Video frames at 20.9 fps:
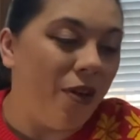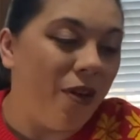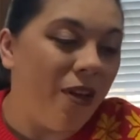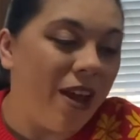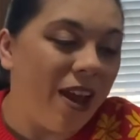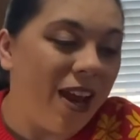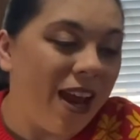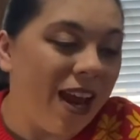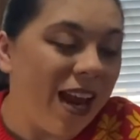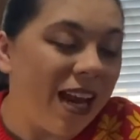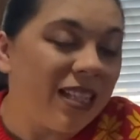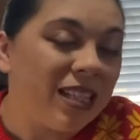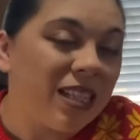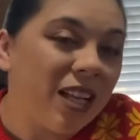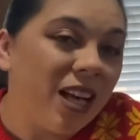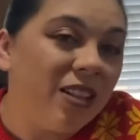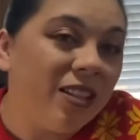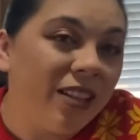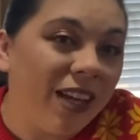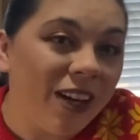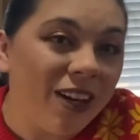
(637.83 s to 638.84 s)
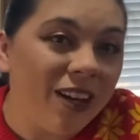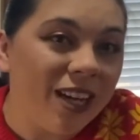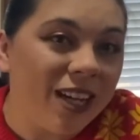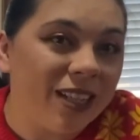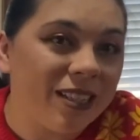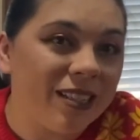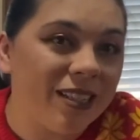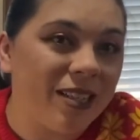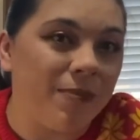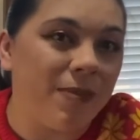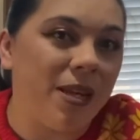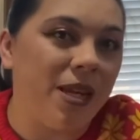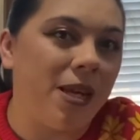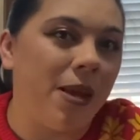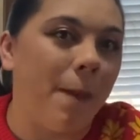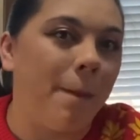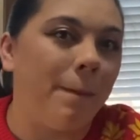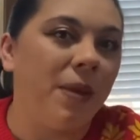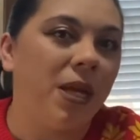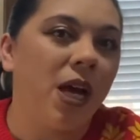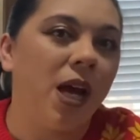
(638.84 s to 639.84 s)
it's hilarious to me
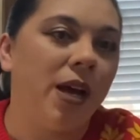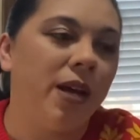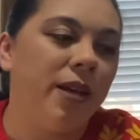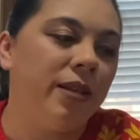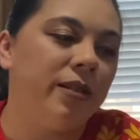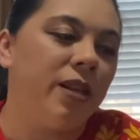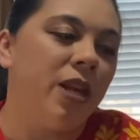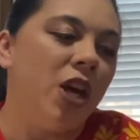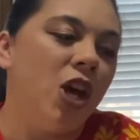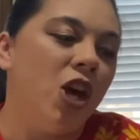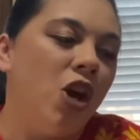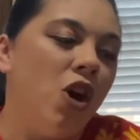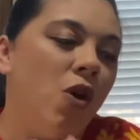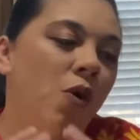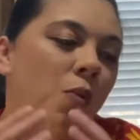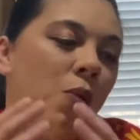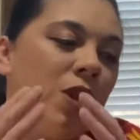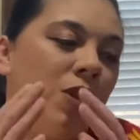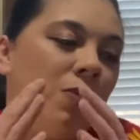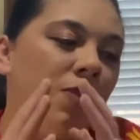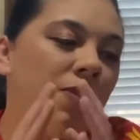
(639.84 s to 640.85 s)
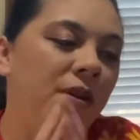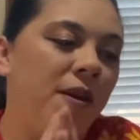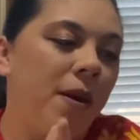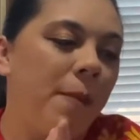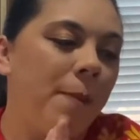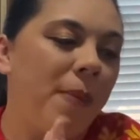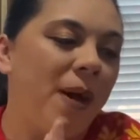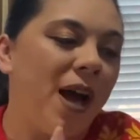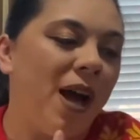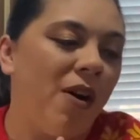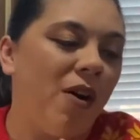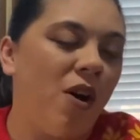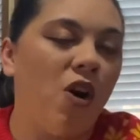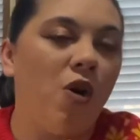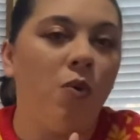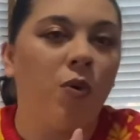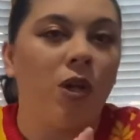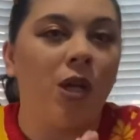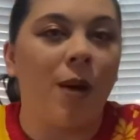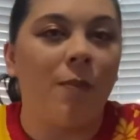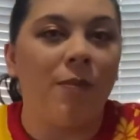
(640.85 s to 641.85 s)
because when you think about, oh,
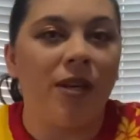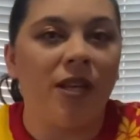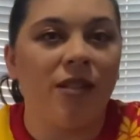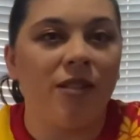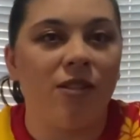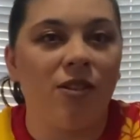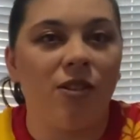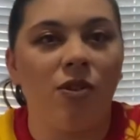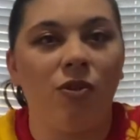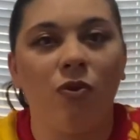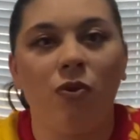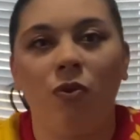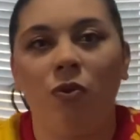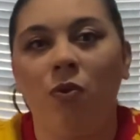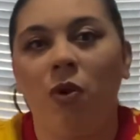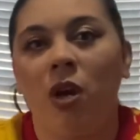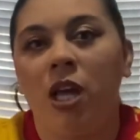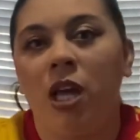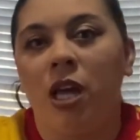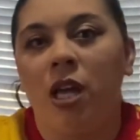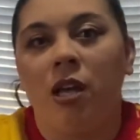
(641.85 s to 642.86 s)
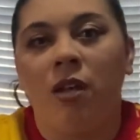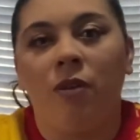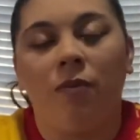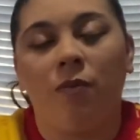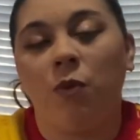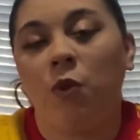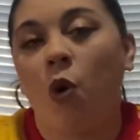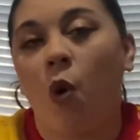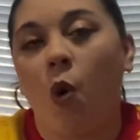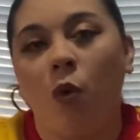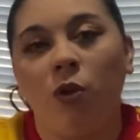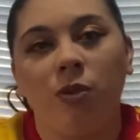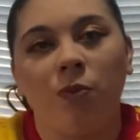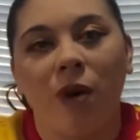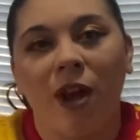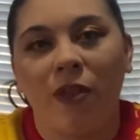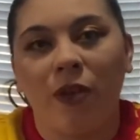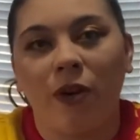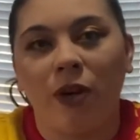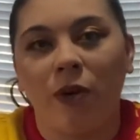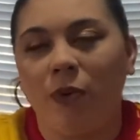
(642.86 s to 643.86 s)
we're coming to cold
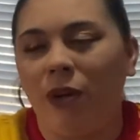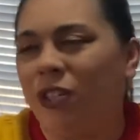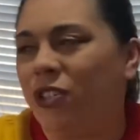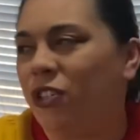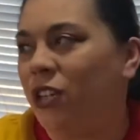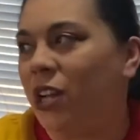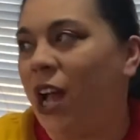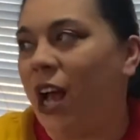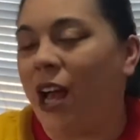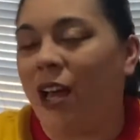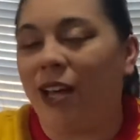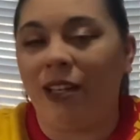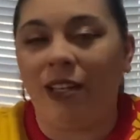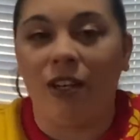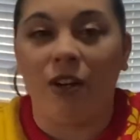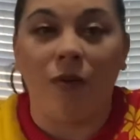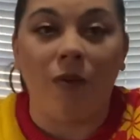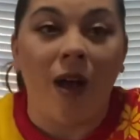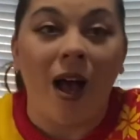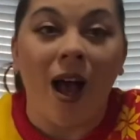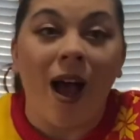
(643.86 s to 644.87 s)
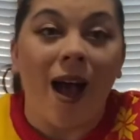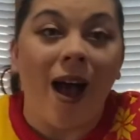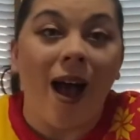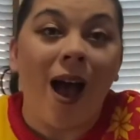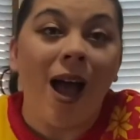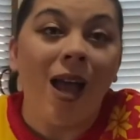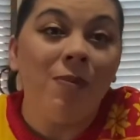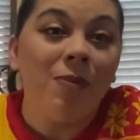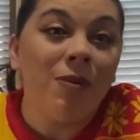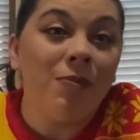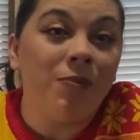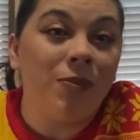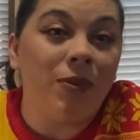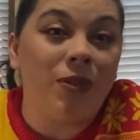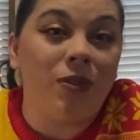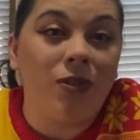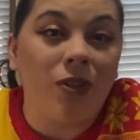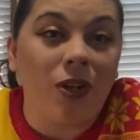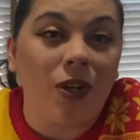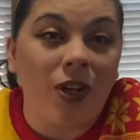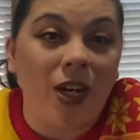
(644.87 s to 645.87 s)
weather, which, you know, I'm in
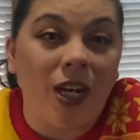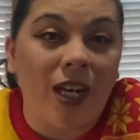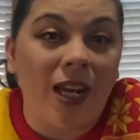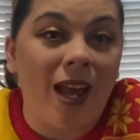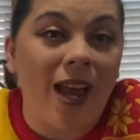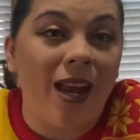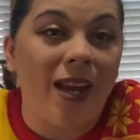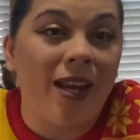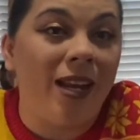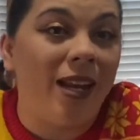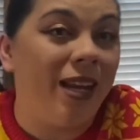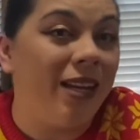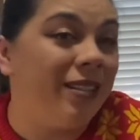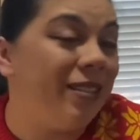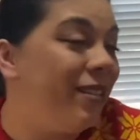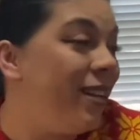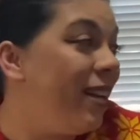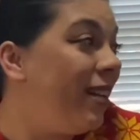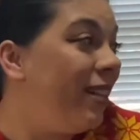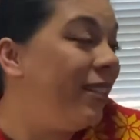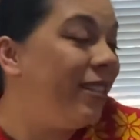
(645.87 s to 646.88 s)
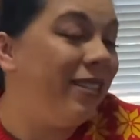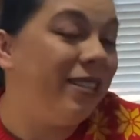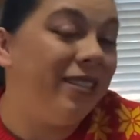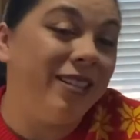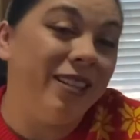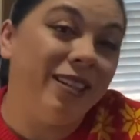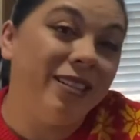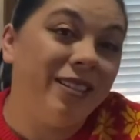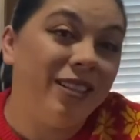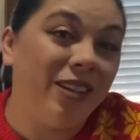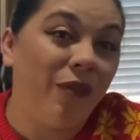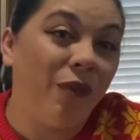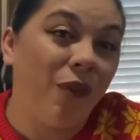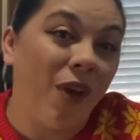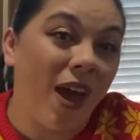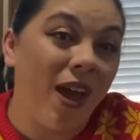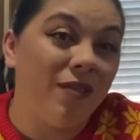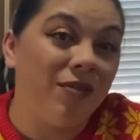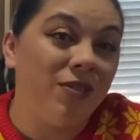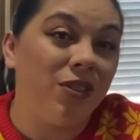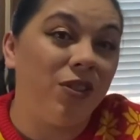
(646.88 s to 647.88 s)
Missouri and it's like
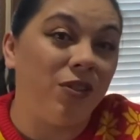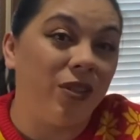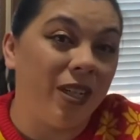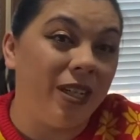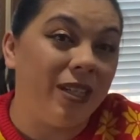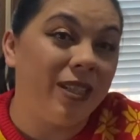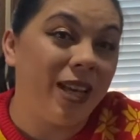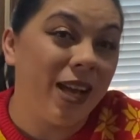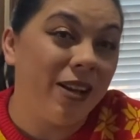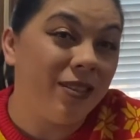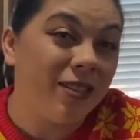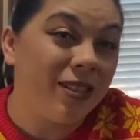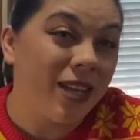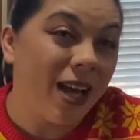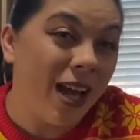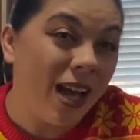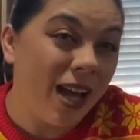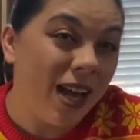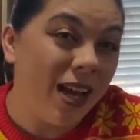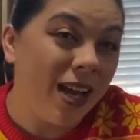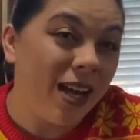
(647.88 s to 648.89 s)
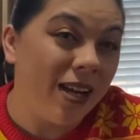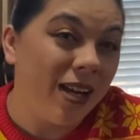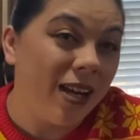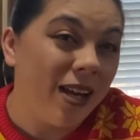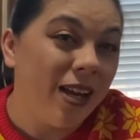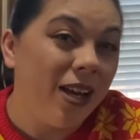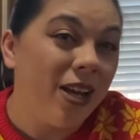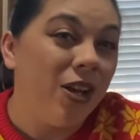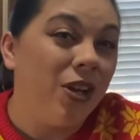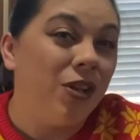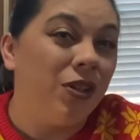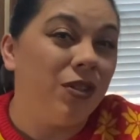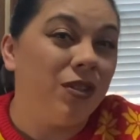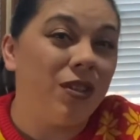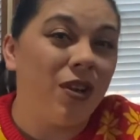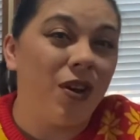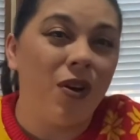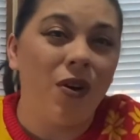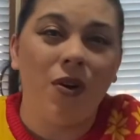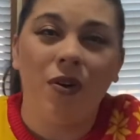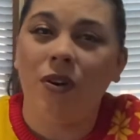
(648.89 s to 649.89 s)
65 degrees outside.
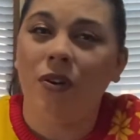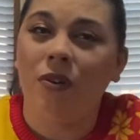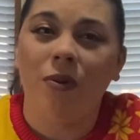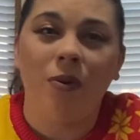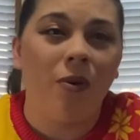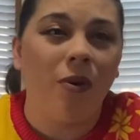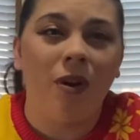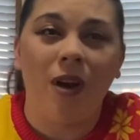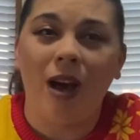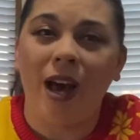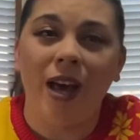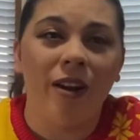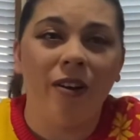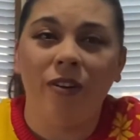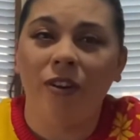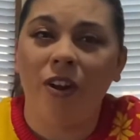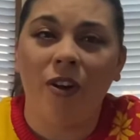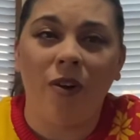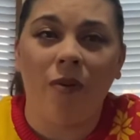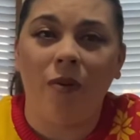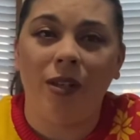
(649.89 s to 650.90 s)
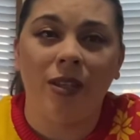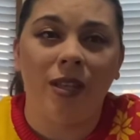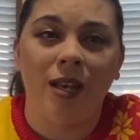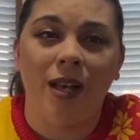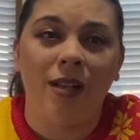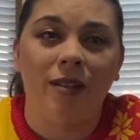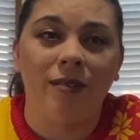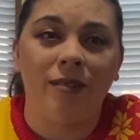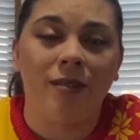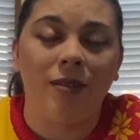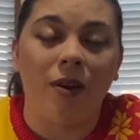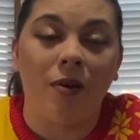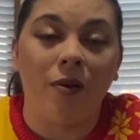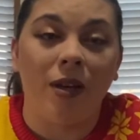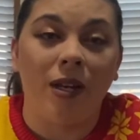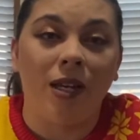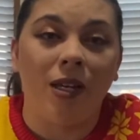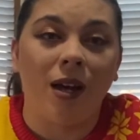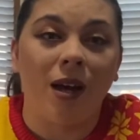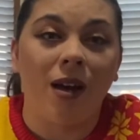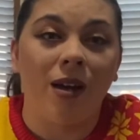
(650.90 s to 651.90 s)
So I don't know what the hell's
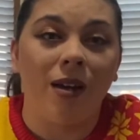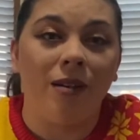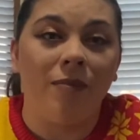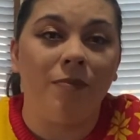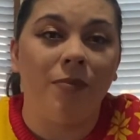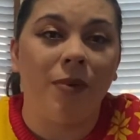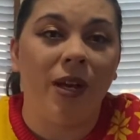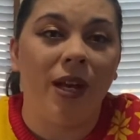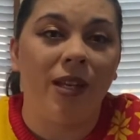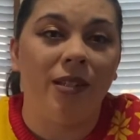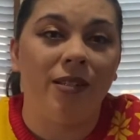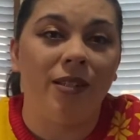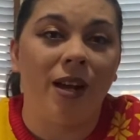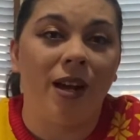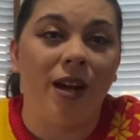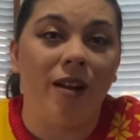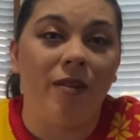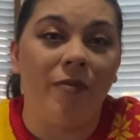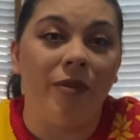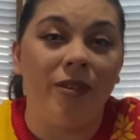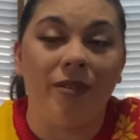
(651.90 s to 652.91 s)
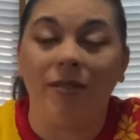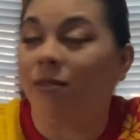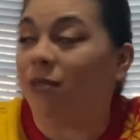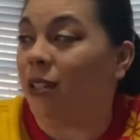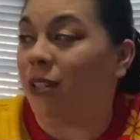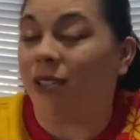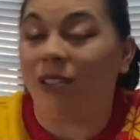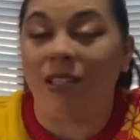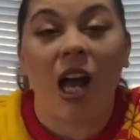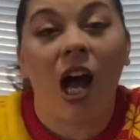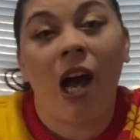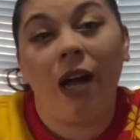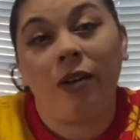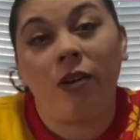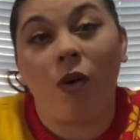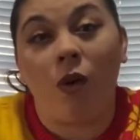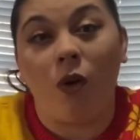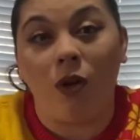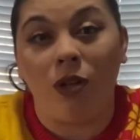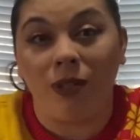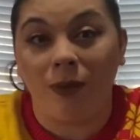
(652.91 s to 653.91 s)
going on, but it's not
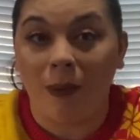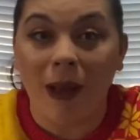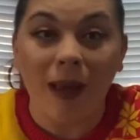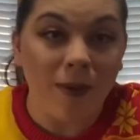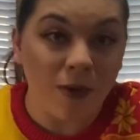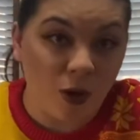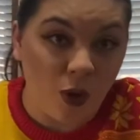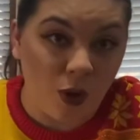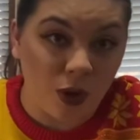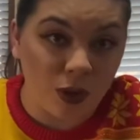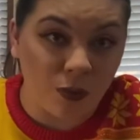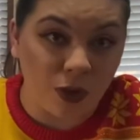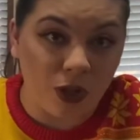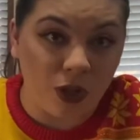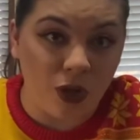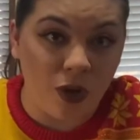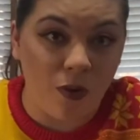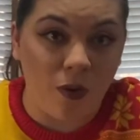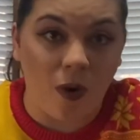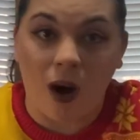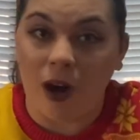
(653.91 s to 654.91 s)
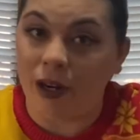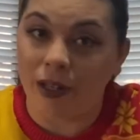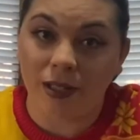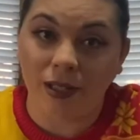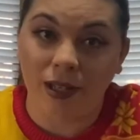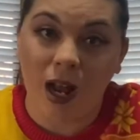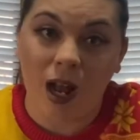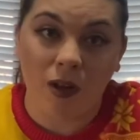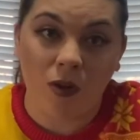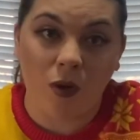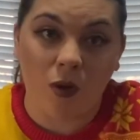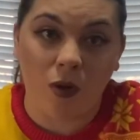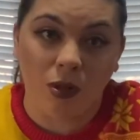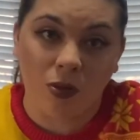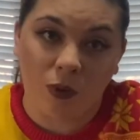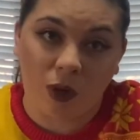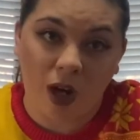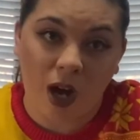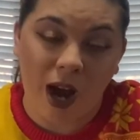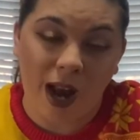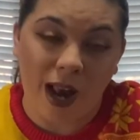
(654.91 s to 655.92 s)
cold. It might be cold where you are. It's not cold
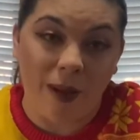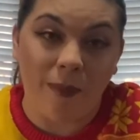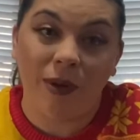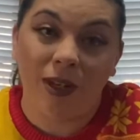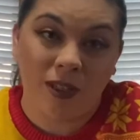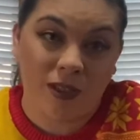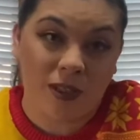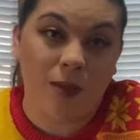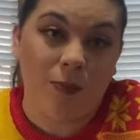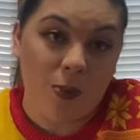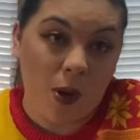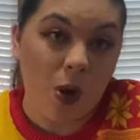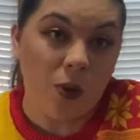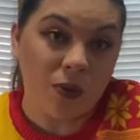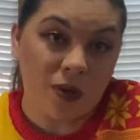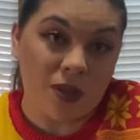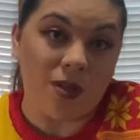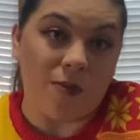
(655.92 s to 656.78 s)
where I am, but it's supposed to be